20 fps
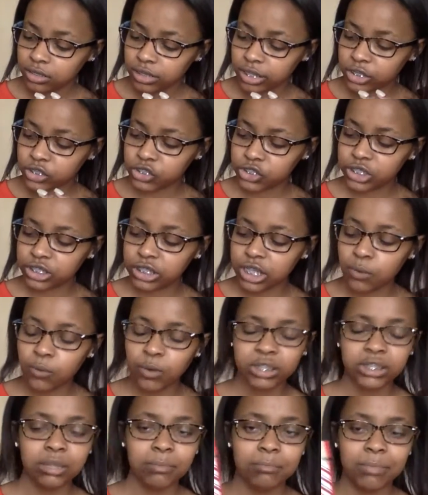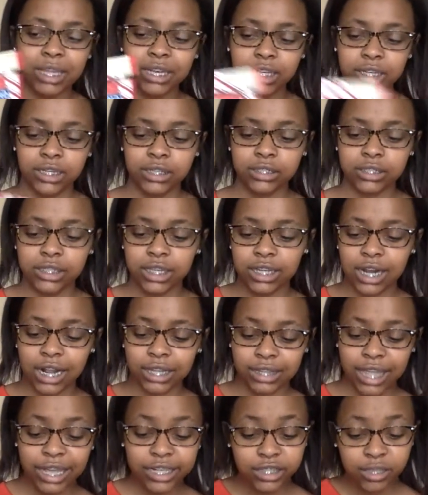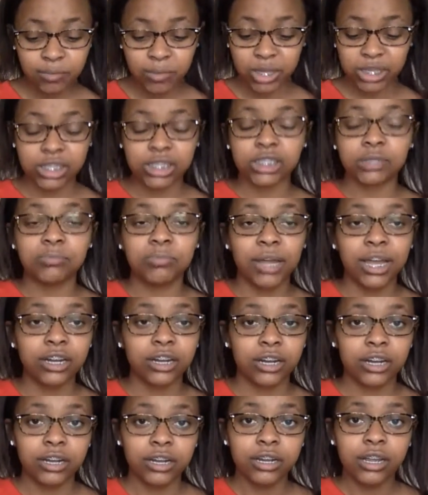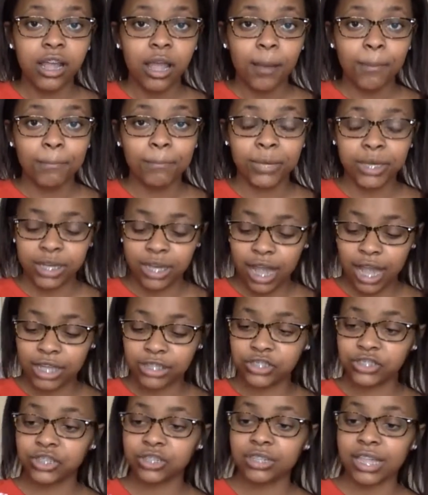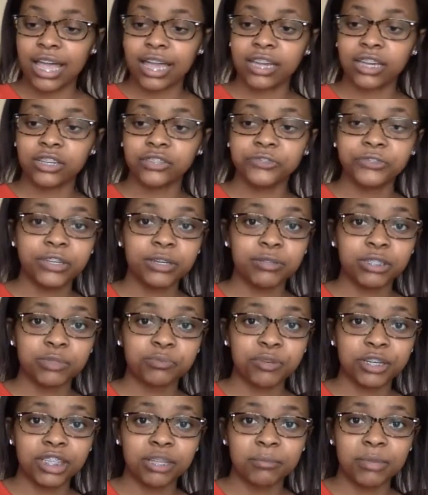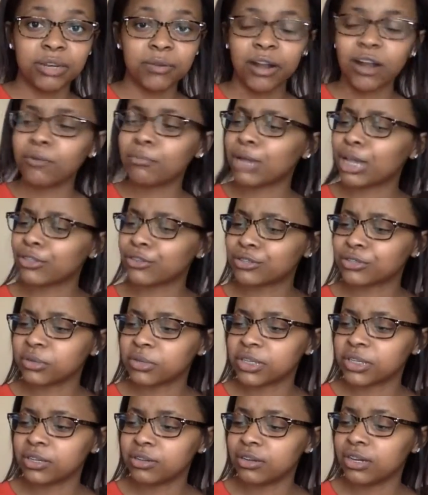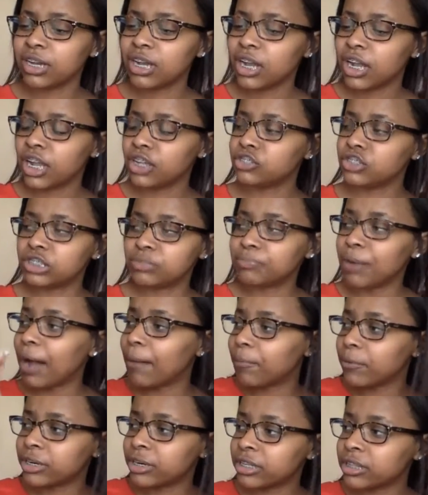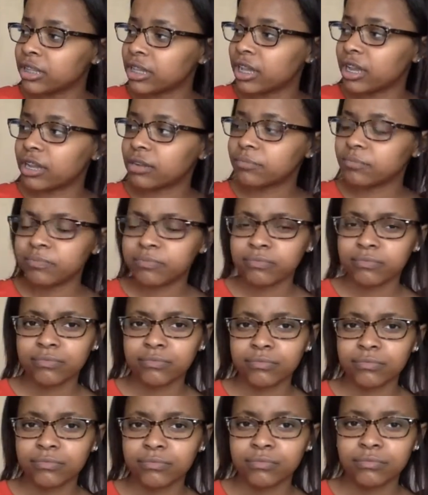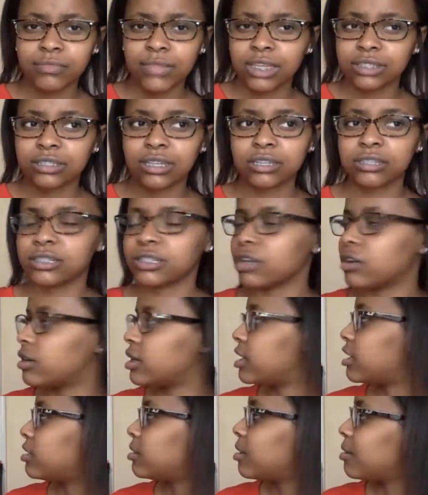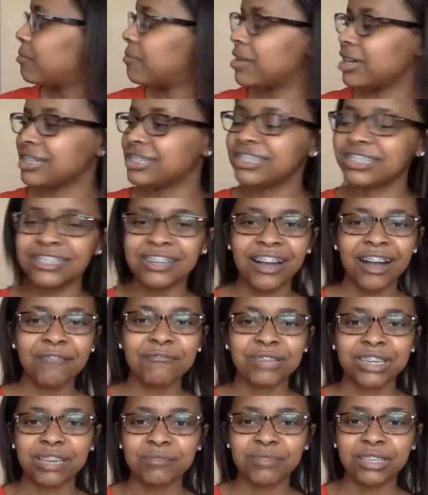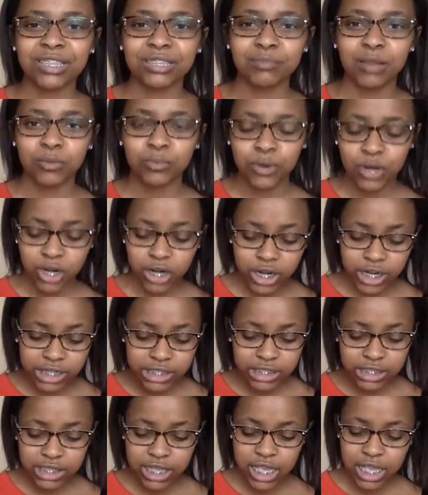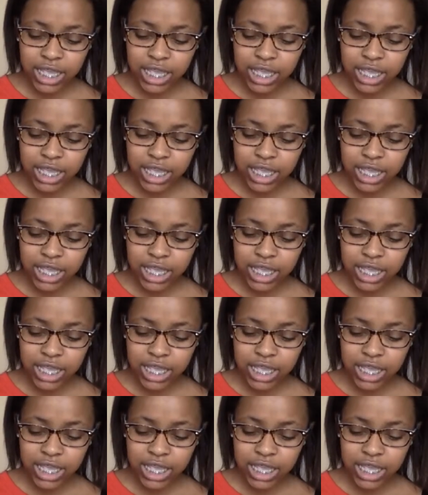like she they weren't the minis. And I like the minis better because they're like you can just put them anywhere. Oh my god, they're so cute. And you just pop one in there Mm, that doesn't sound good. But you know, I'm gonna keep these in my purse